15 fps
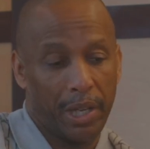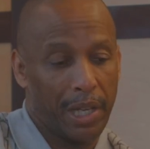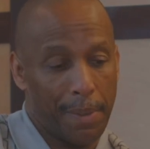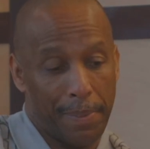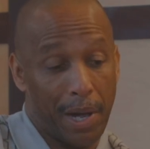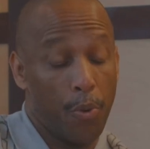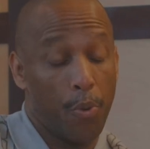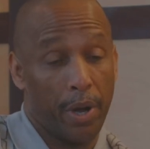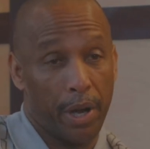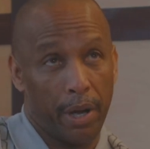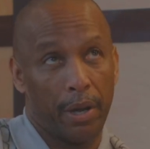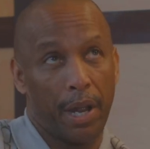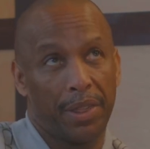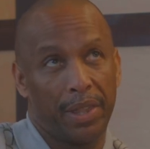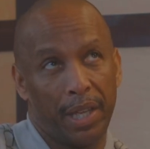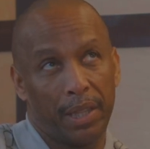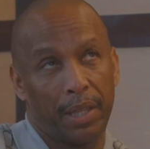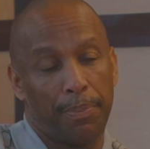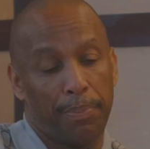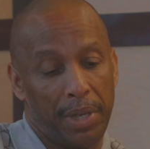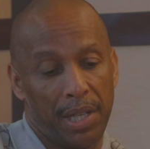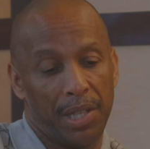about where I think
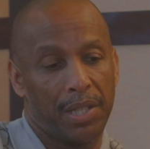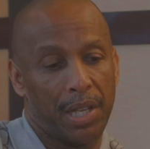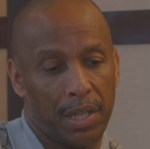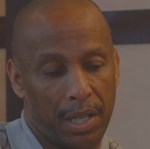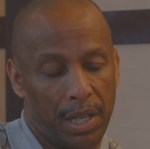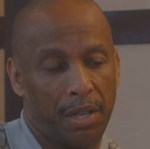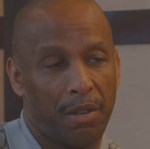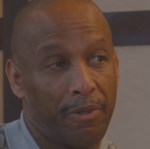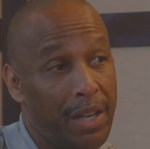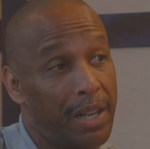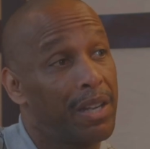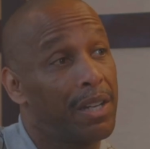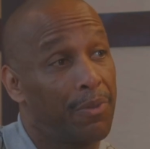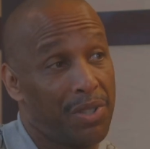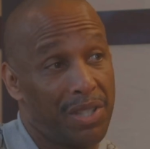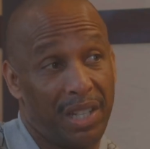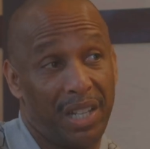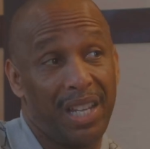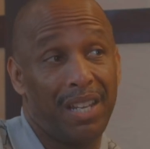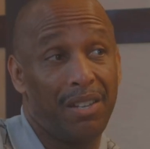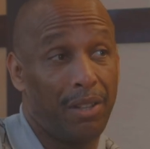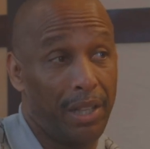the piece that's integrated here is the
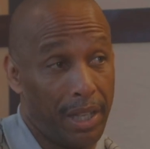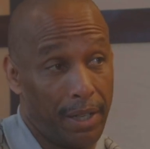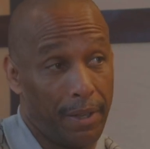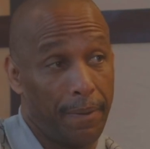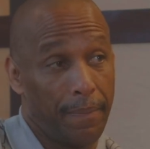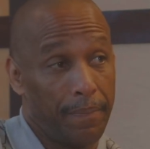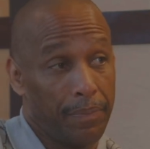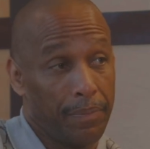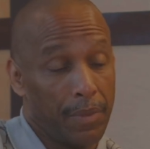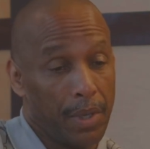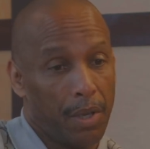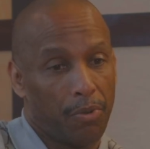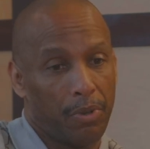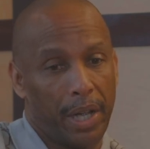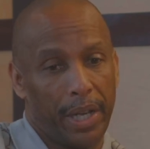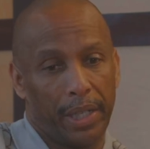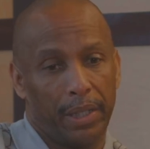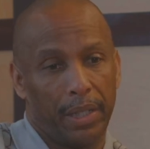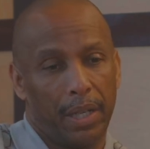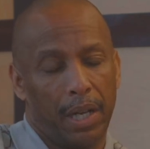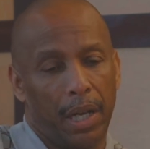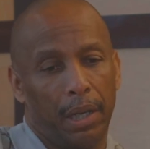healing, right?
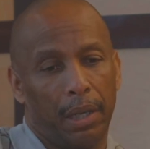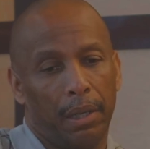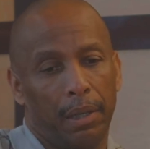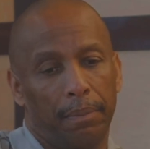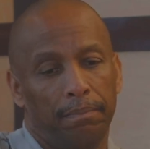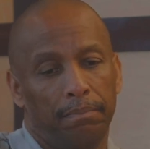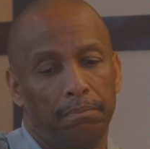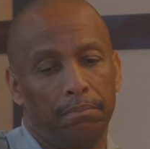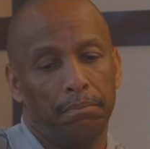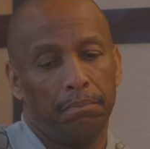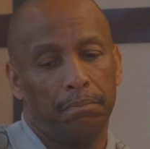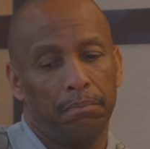Talk